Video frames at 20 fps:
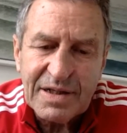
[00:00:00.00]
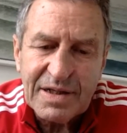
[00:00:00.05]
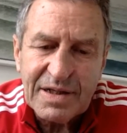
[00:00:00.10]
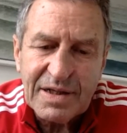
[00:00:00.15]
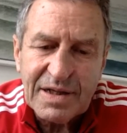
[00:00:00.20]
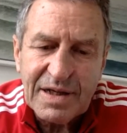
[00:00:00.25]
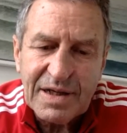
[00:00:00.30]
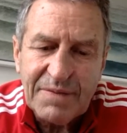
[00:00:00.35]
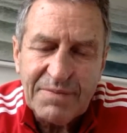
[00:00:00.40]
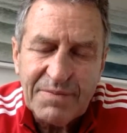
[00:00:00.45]

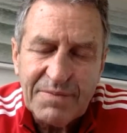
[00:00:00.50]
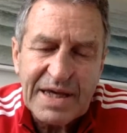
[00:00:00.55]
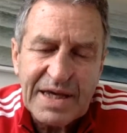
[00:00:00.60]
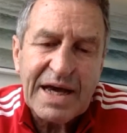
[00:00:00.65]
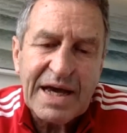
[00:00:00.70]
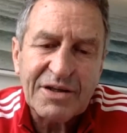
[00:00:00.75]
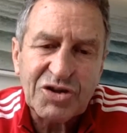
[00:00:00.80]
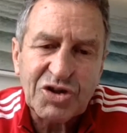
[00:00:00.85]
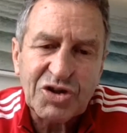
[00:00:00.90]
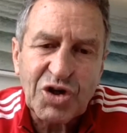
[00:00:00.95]
you
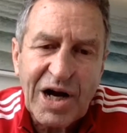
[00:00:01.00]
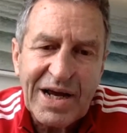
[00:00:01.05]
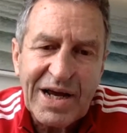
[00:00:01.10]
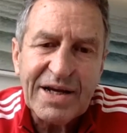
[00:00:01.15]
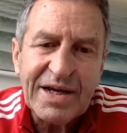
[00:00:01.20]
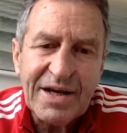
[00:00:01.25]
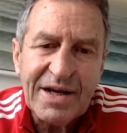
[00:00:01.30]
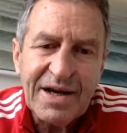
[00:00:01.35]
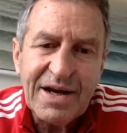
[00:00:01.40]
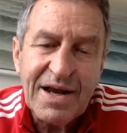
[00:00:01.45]
can't
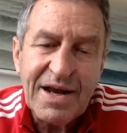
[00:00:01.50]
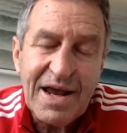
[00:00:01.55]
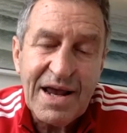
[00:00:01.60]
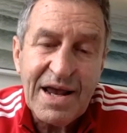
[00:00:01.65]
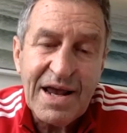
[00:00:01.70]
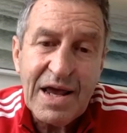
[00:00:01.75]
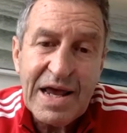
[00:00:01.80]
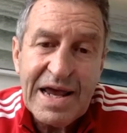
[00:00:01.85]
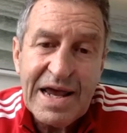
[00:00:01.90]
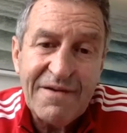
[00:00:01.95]
train
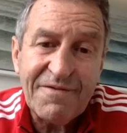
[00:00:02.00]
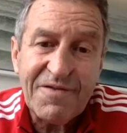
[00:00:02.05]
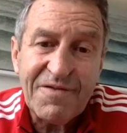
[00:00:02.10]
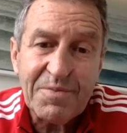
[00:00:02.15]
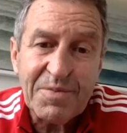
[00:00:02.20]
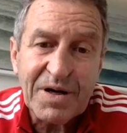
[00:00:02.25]
every